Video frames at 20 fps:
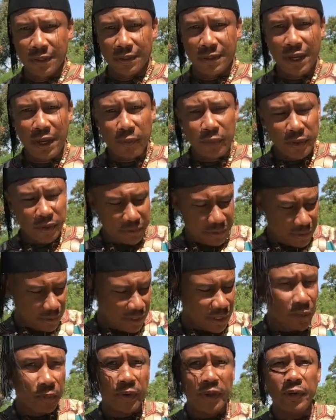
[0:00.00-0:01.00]
They
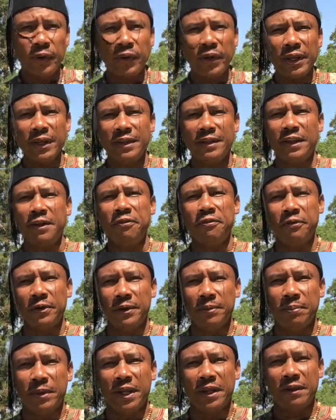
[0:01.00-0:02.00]
were looking
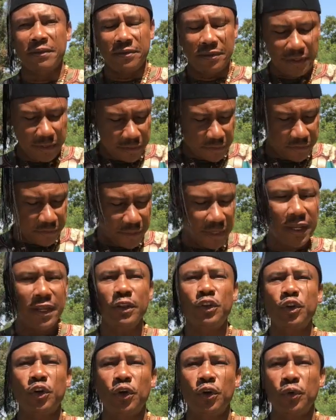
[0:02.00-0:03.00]
different because their
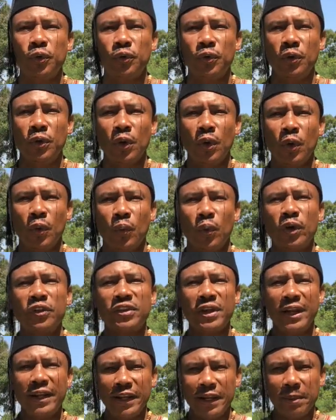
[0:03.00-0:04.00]
skin tone
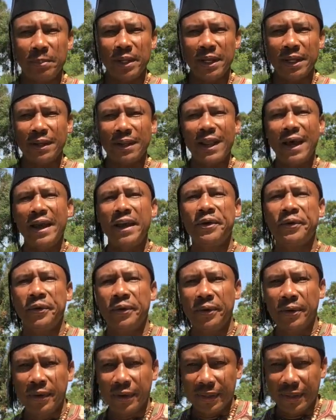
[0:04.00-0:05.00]
was a little bit
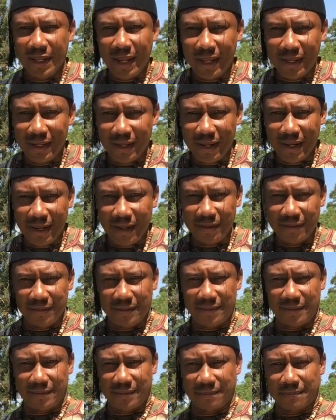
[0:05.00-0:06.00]
lighter than the
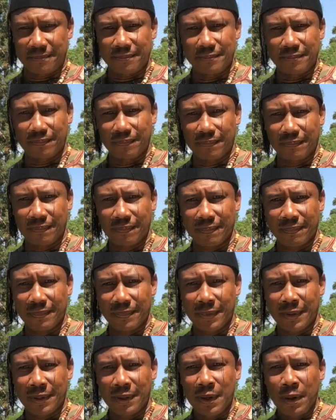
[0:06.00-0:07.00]
others.
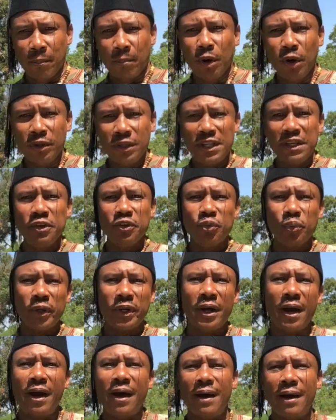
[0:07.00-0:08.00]
But these
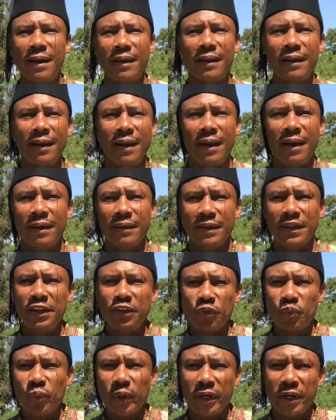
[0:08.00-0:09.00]
were all
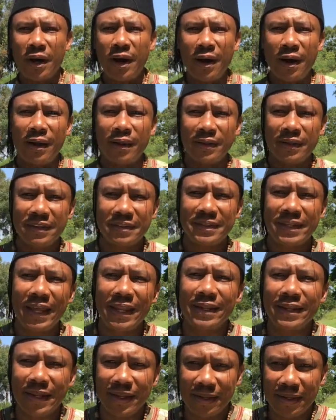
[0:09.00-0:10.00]

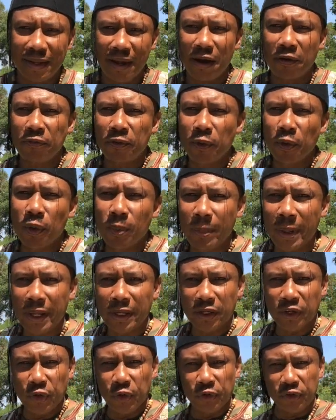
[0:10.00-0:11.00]
descendant of Old
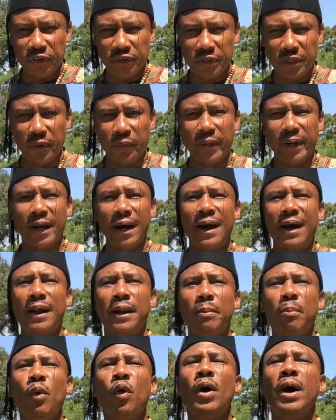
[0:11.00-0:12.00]
Man Cush. They were
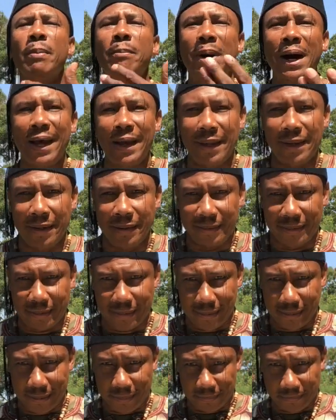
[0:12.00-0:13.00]
all
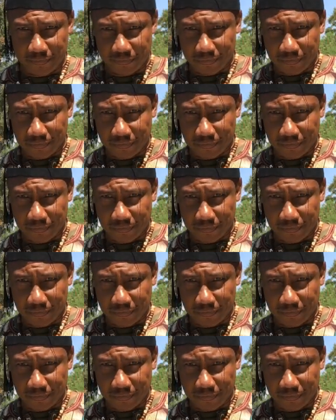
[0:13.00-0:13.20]
Moabites.